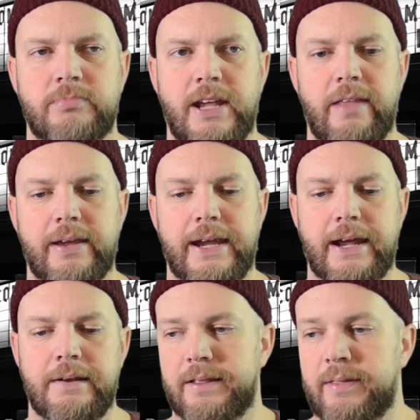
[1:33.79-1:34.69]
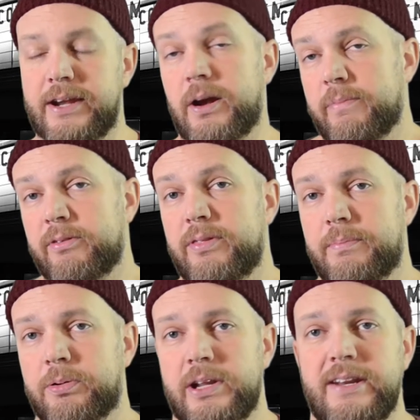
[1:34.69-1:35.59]
they can. They come through with
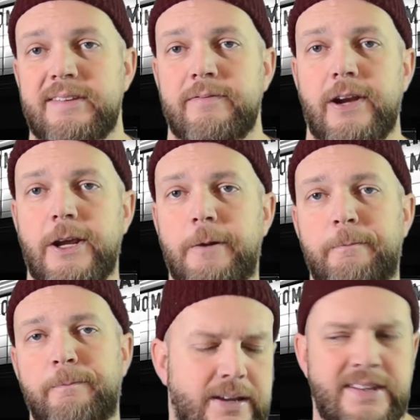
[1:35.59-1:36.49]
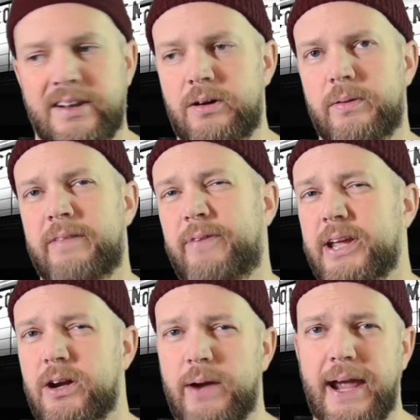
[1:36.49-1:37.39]
a pretty decent video. So the
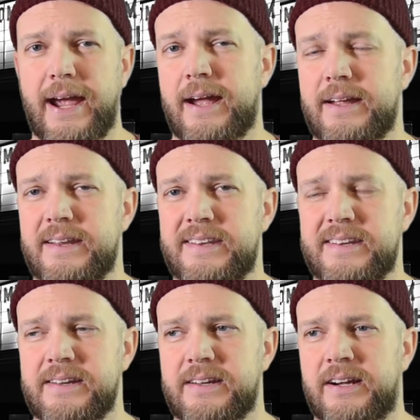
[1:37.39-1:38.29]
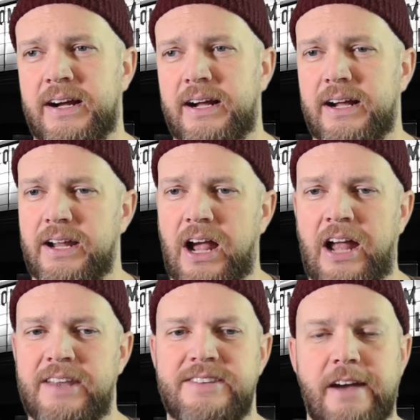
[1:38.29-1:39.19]
video has
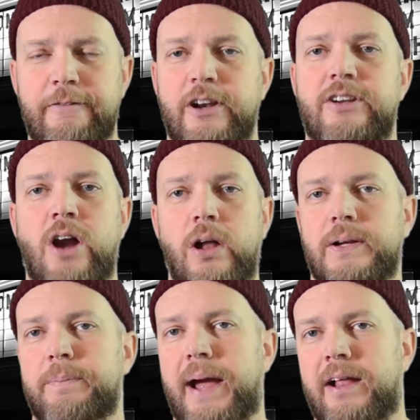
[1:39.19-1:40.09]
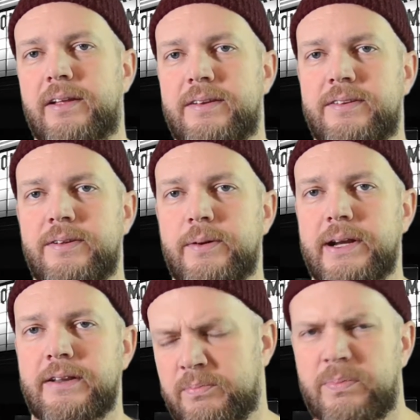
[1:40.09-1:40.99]
a definite color palette to
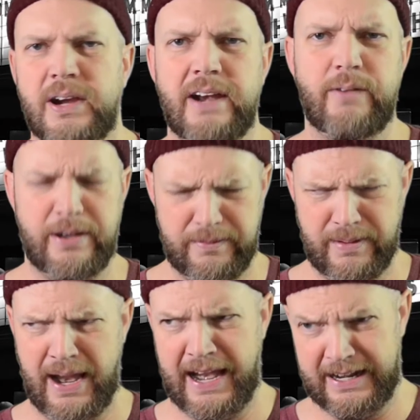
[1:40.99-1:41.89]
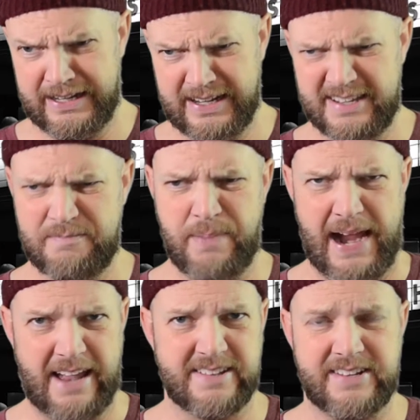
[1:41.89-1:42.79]
it, kind of an 80s
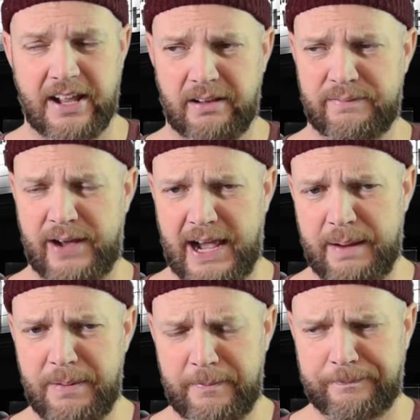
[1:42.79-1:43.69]
pastel vibe.